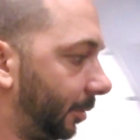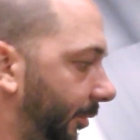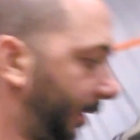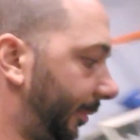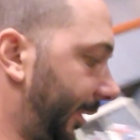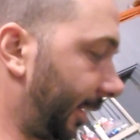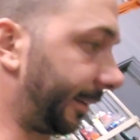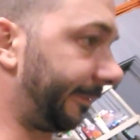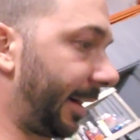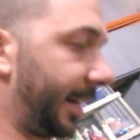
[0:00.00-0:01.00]
We're gonna be gone
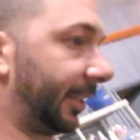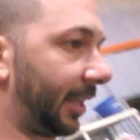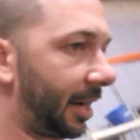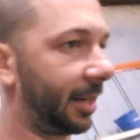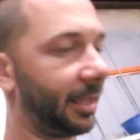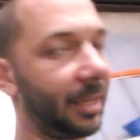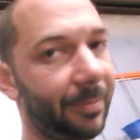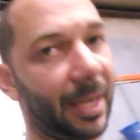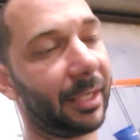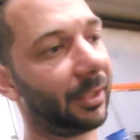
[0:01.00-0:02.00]
Friday, Saturday, get
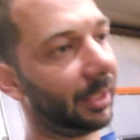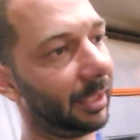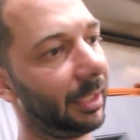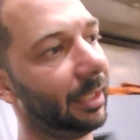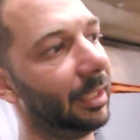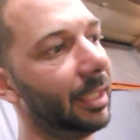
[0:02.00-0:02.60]
back Sunday.